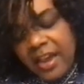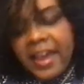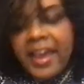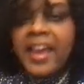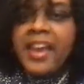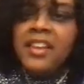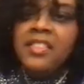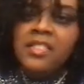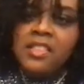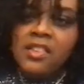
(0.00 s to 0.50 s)

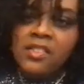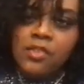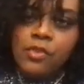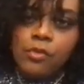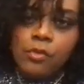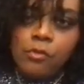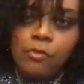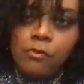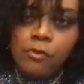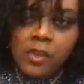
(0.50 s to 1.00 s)
and the
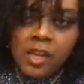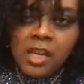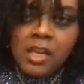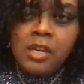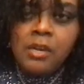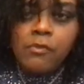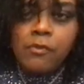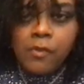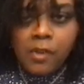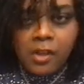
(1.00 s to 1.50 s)
sous
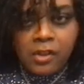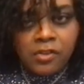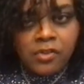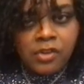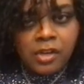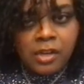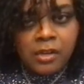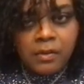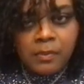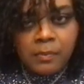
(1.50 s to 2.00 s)
vide function.